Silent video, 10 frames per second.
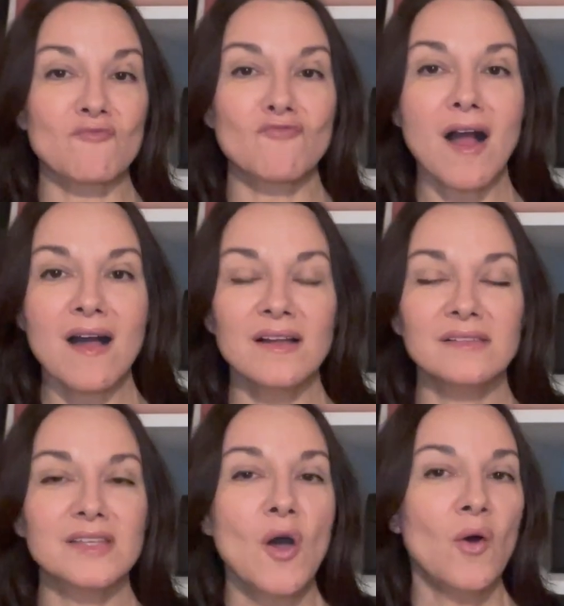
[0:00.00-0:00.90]

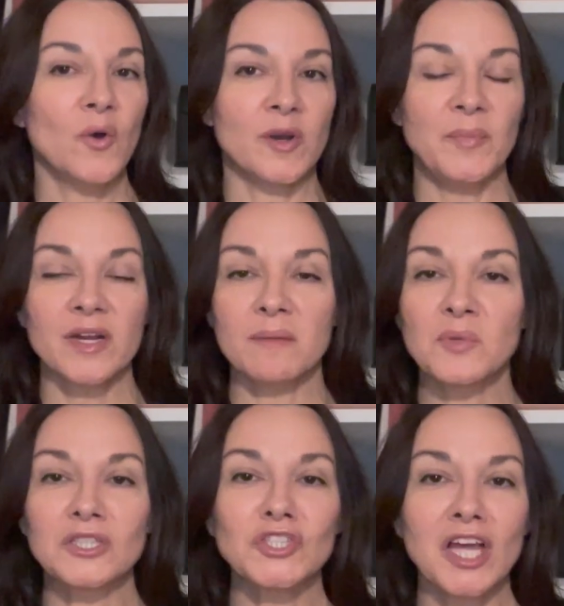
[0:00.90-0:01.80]
rods or to put up more
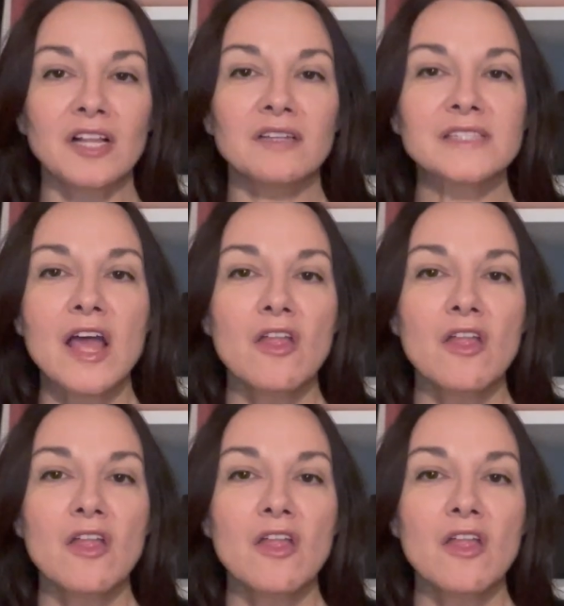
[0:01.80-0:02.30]
shelves.